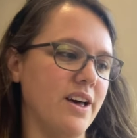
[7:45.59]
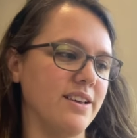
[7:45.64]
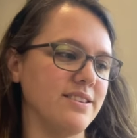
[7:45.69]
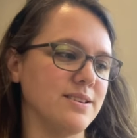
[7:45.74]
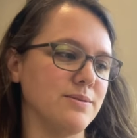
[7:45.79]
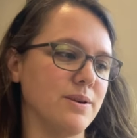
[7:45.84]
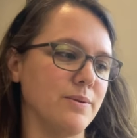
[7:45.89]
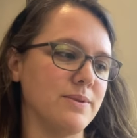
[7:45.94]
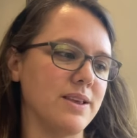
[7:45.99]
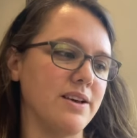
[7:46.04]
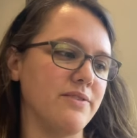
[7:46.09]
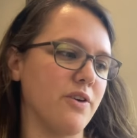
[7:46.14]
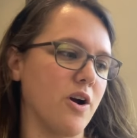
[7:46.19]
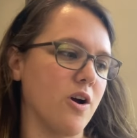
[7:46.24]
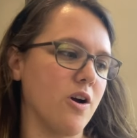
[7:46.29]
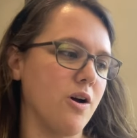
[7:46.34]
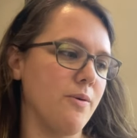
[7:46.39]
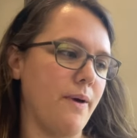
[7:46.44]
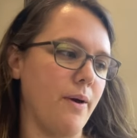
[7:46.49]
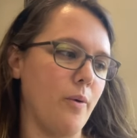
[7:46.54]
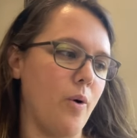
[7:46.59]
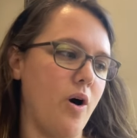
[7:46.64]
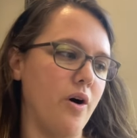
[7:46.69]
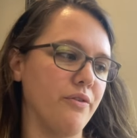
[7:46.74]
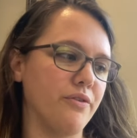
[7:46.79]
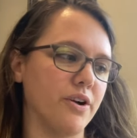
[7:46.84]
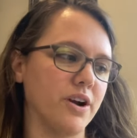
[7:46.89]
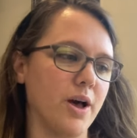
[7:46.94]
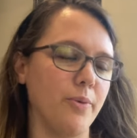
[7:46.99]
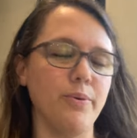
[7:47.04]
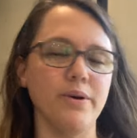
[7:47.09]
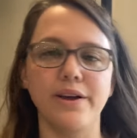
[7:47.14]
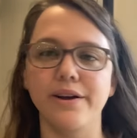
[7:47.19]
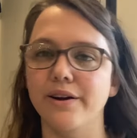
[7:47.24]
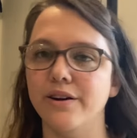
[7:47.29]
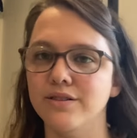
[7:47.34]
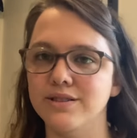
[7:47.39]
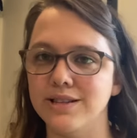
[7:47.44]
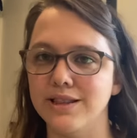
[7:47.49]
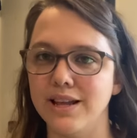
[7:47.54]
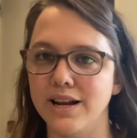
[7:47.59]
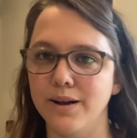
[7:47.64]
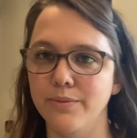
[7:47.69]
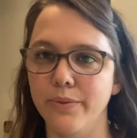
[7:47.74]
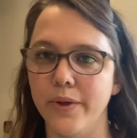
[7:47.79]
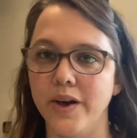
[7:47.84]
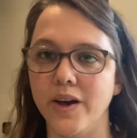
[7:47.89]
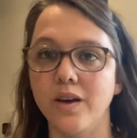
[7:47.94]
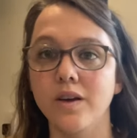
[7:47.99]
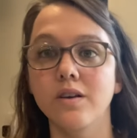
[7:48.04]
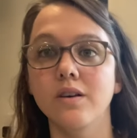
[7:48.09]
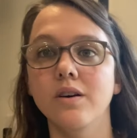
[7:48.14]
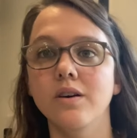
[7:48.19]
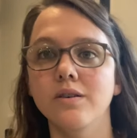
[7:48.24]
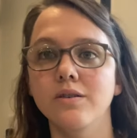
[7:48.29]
Sometimes I have art on my wall for a couple years and then I'm like,